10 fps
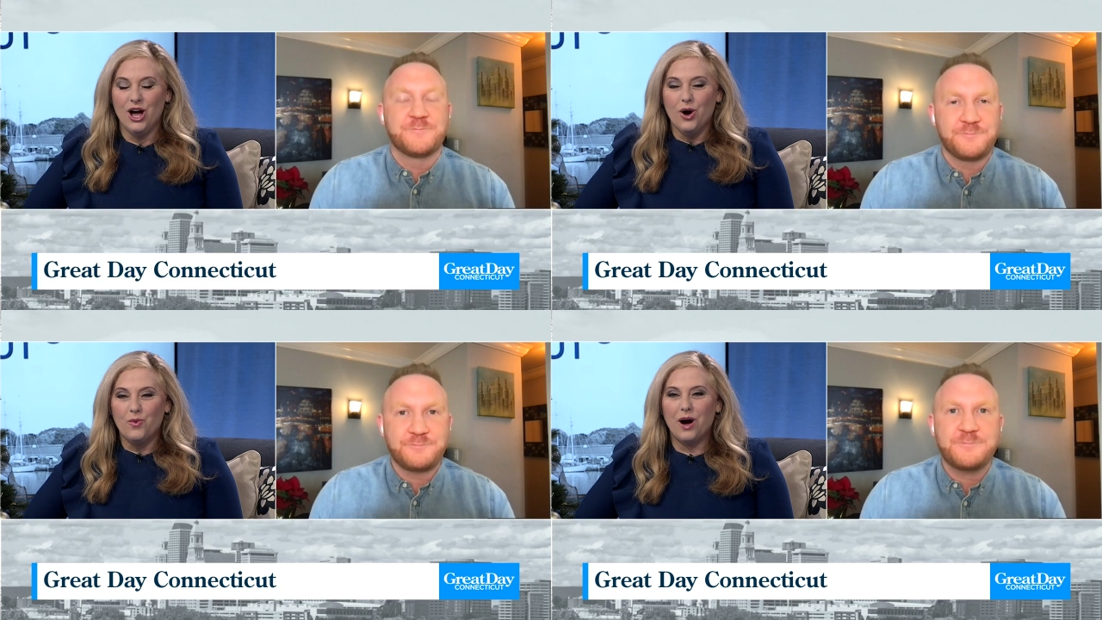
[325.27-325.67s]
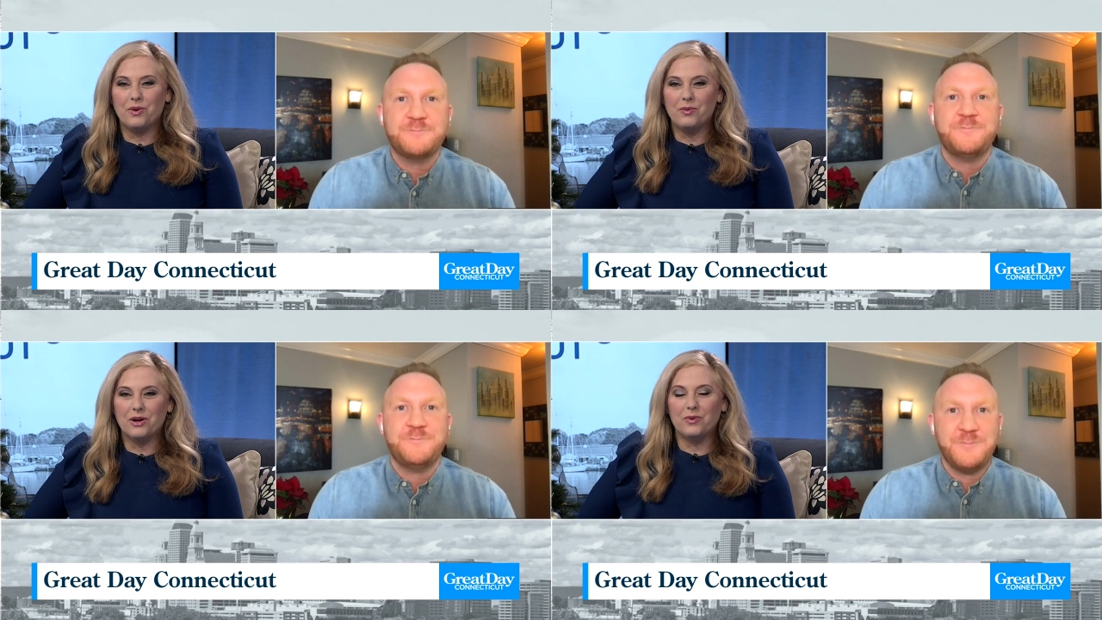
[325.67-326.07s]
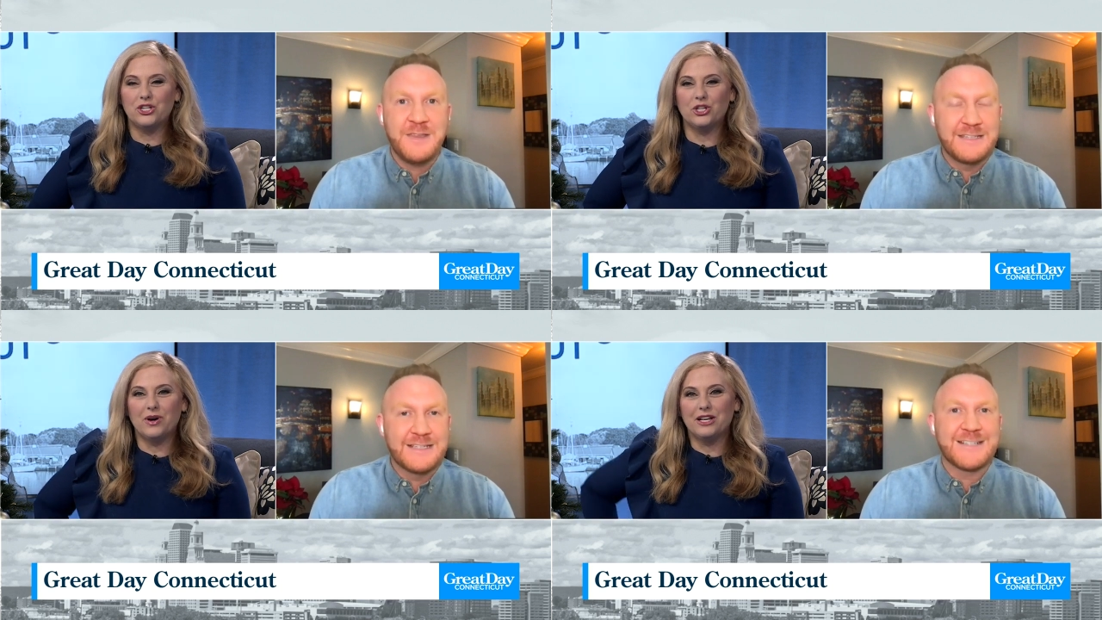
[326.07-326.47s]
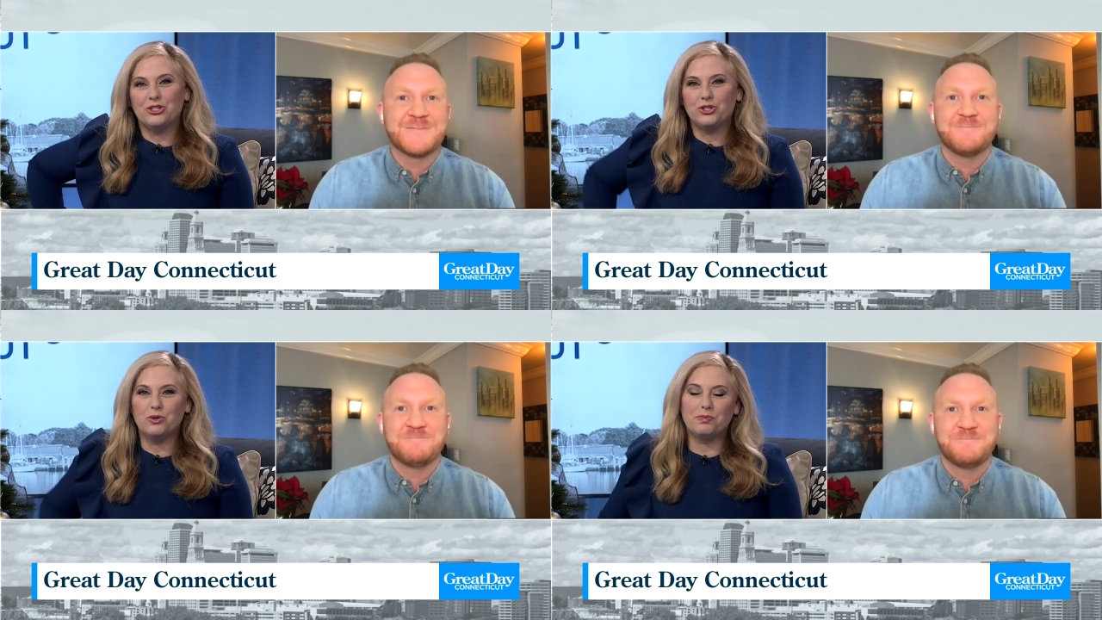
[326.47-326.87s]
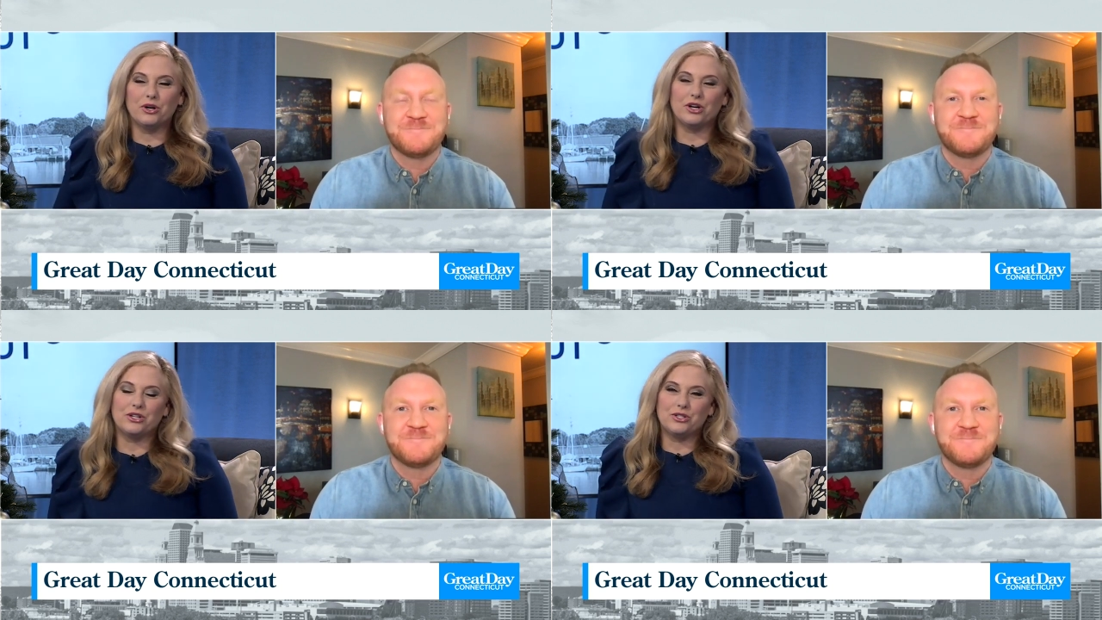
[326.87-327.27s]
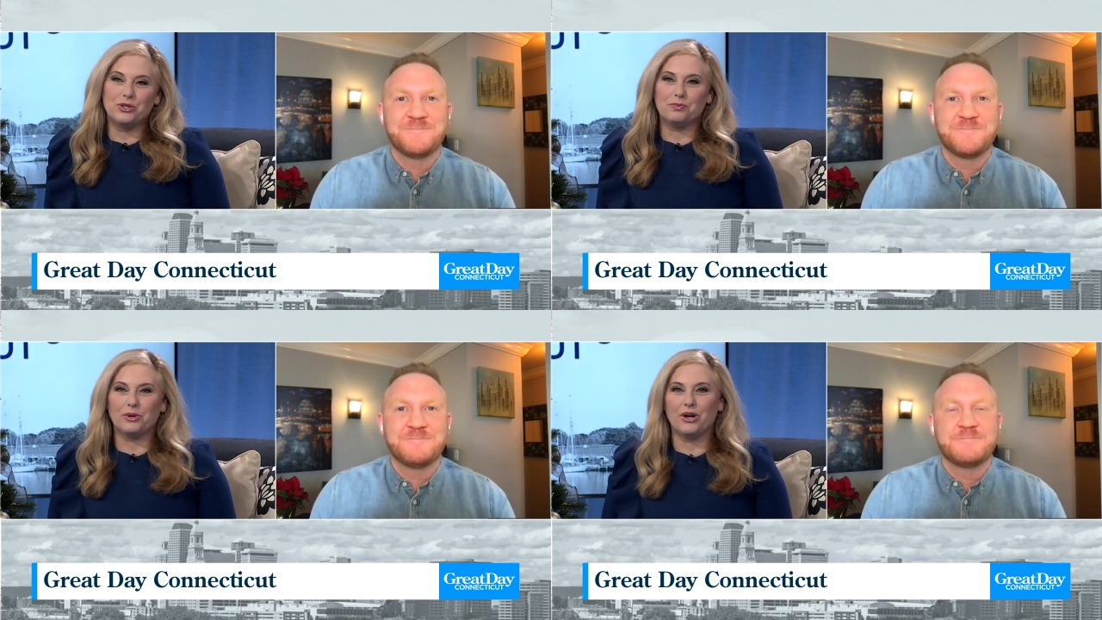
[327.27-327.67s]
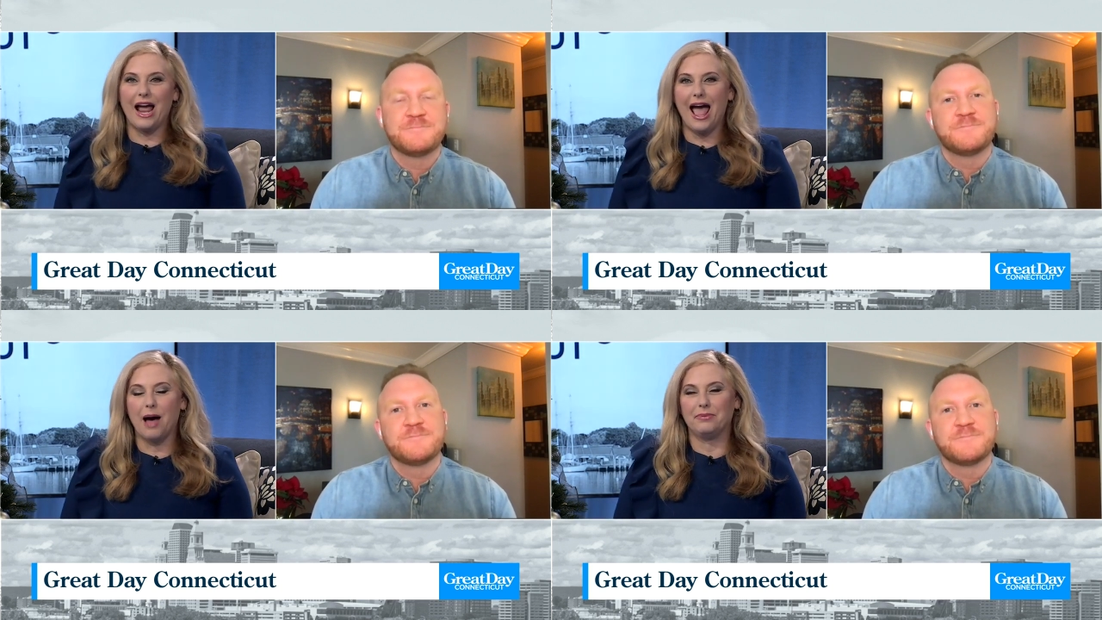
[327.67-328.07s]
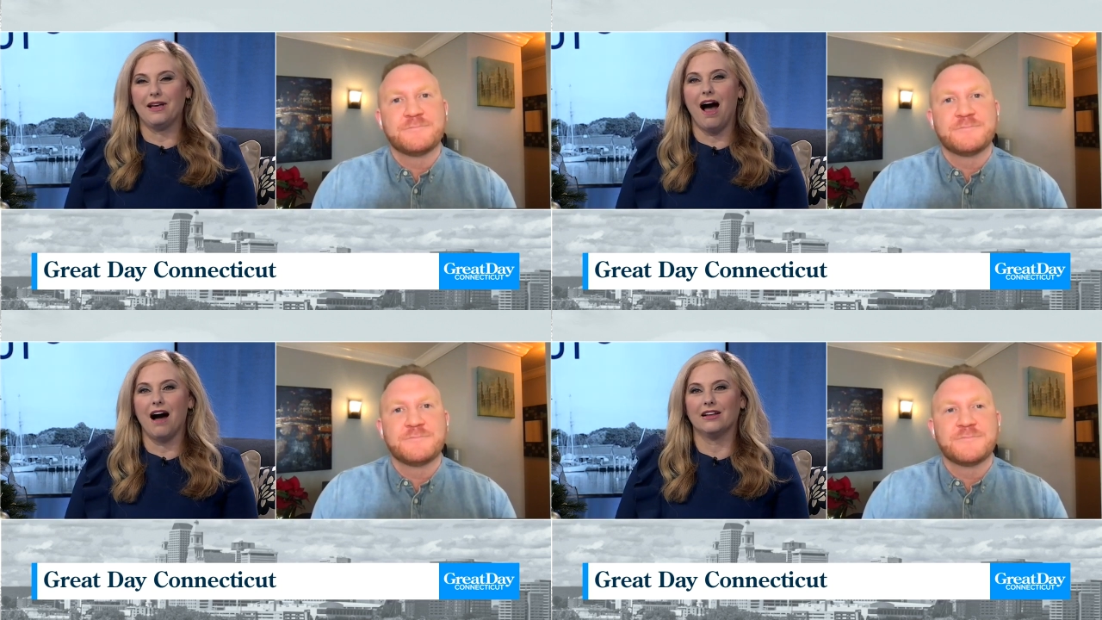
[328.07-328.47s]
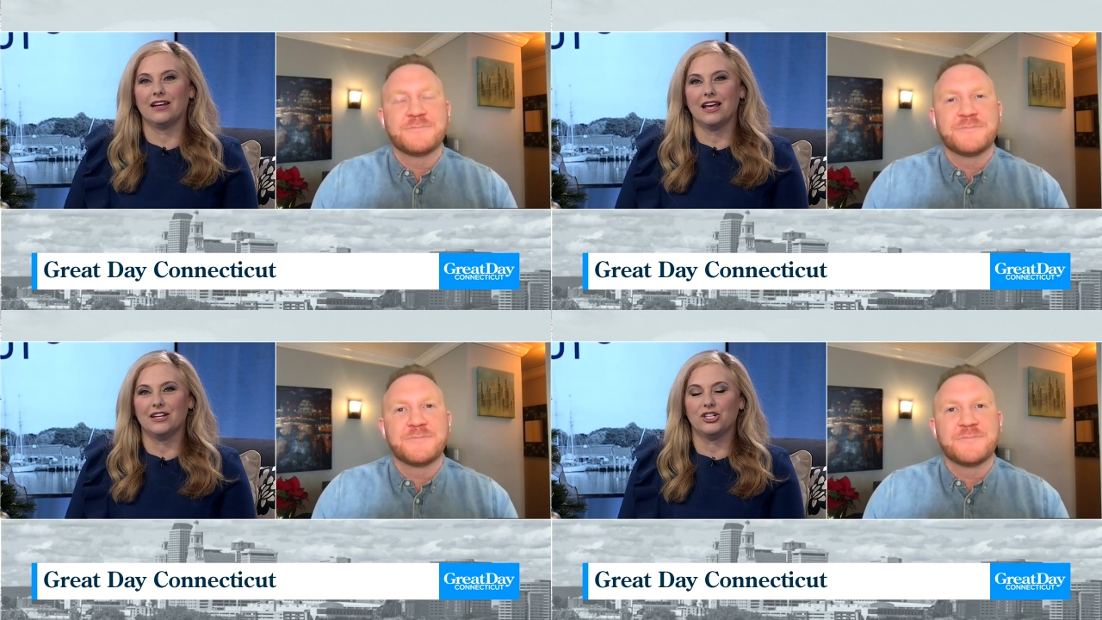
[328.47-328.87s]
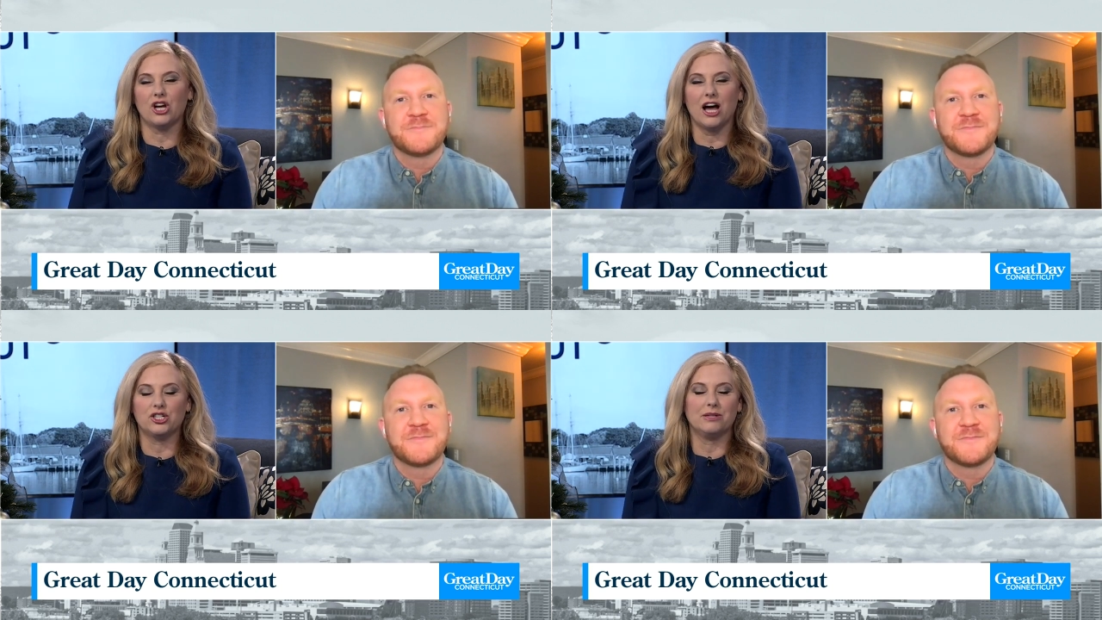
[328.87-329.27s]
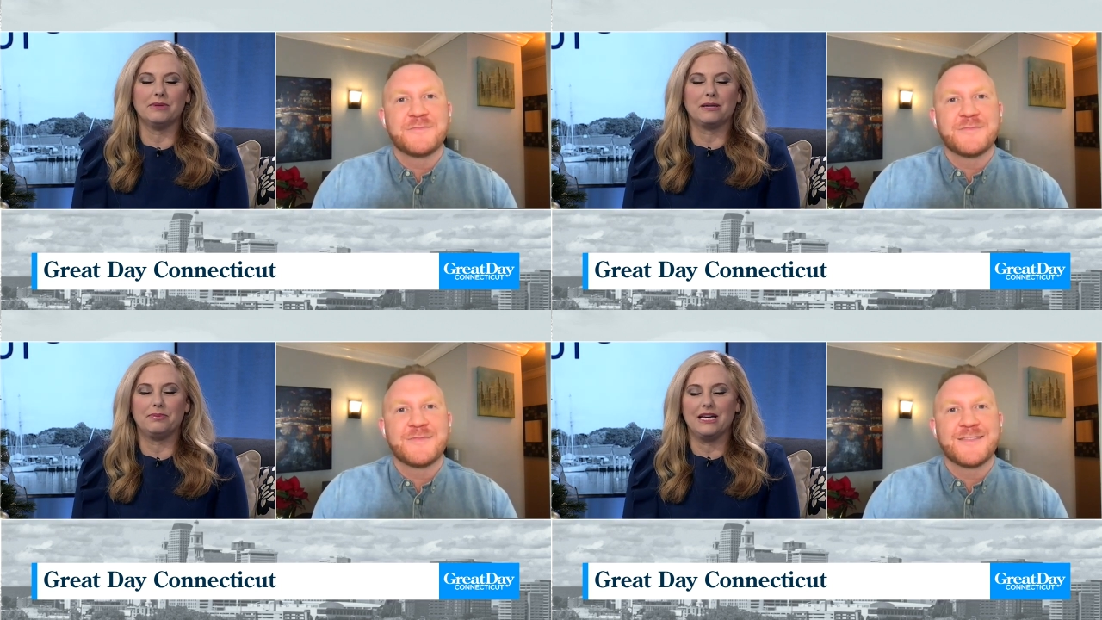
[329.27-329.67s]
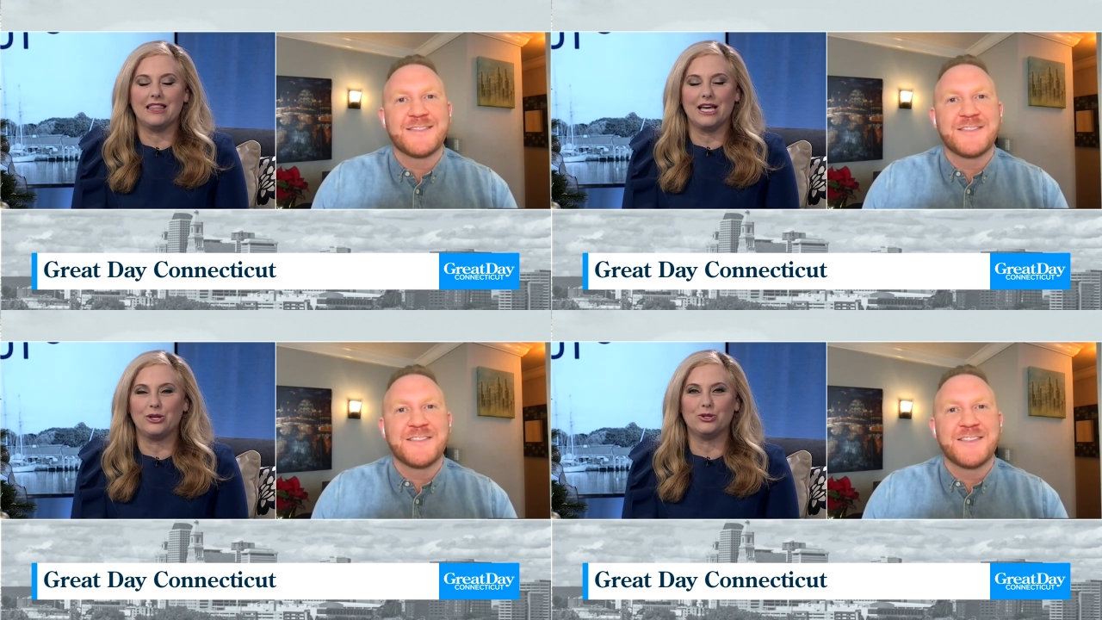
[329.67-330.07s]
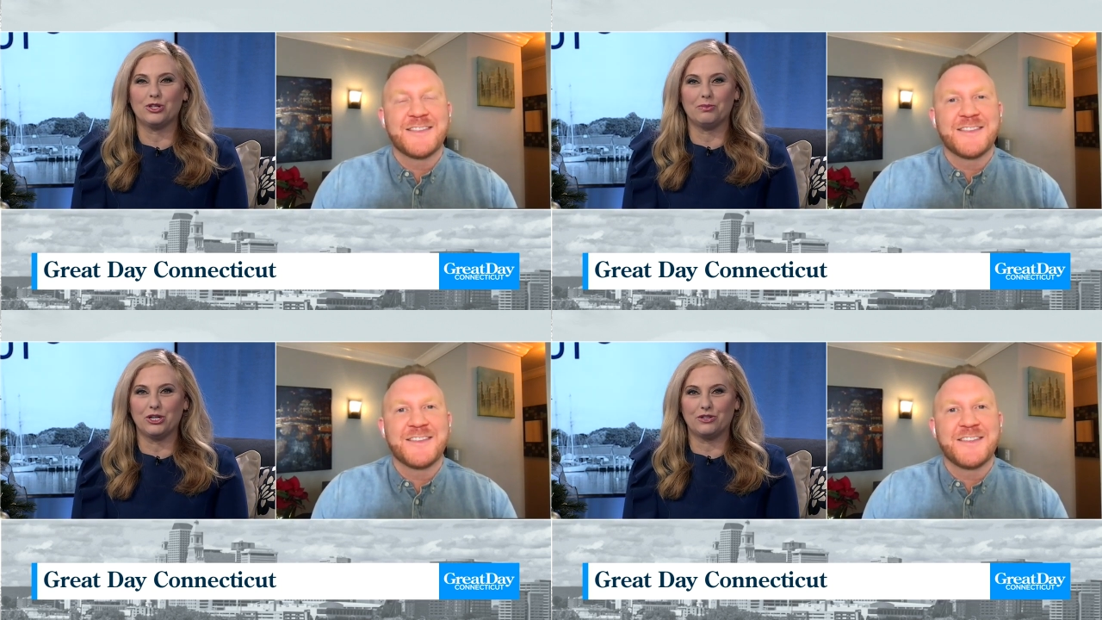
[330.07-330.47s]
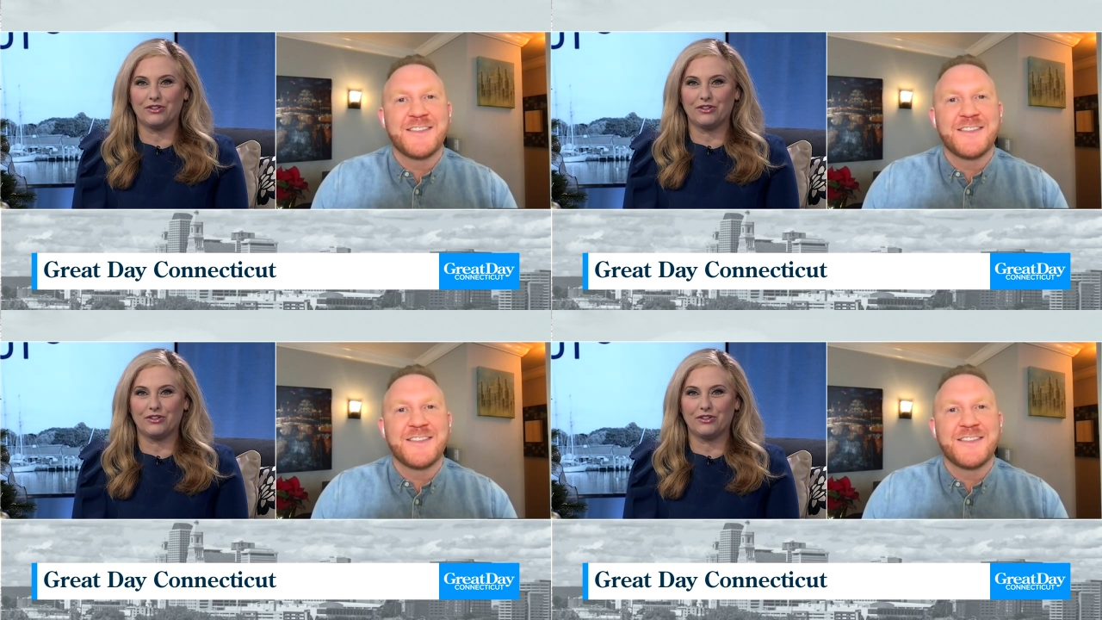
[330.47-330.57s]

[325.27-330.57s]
Speaker 1: Well, we want to wish you yeah. a super, super happy holiday, Joshy McBee. Thank you so much for